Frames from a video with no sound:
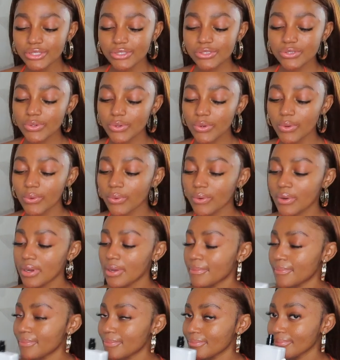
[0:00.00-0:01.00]
So
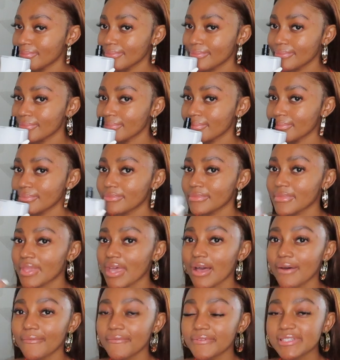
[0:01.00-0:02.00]

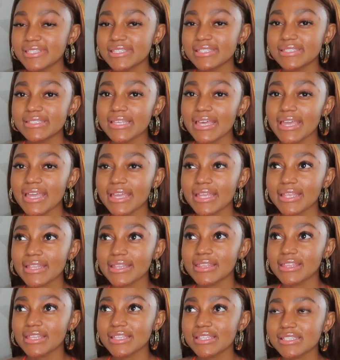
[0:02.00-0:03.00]
I would say
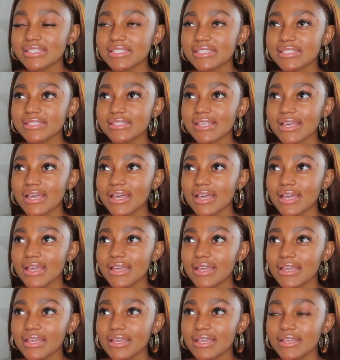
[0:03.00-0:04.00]
this
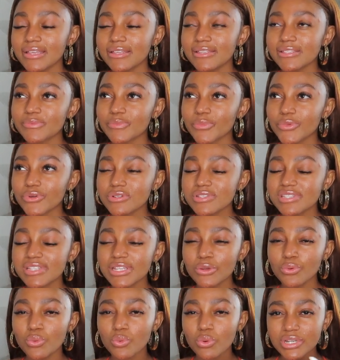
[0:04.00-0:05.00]
is
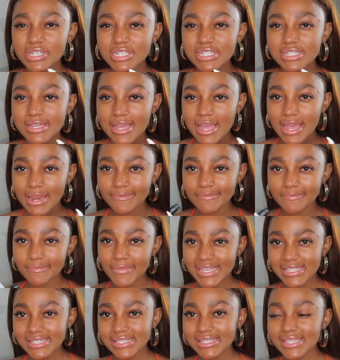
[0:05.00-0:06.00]
mostly woody and
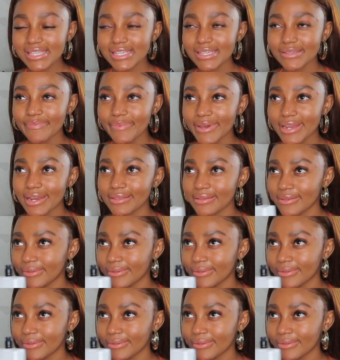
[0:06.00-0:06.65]
musky, but